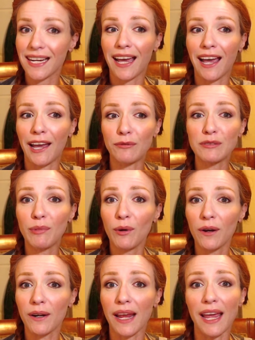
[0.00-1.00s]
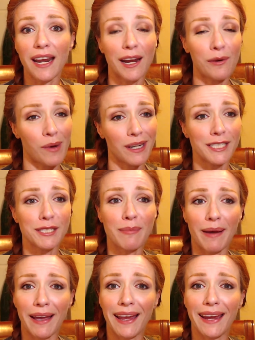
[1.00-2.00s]
I was bored and I wanted to
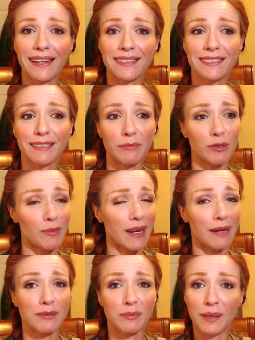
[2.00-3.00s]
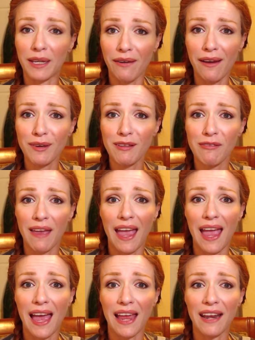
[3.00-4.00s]
buy some new makeup to play around with,
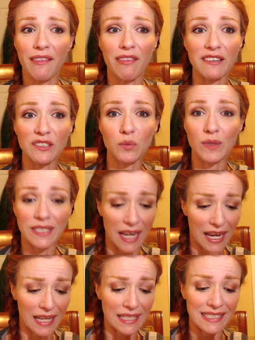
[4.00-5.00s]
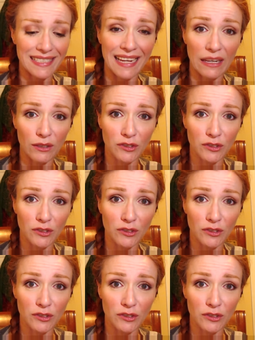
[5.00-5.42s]
and this was on sale.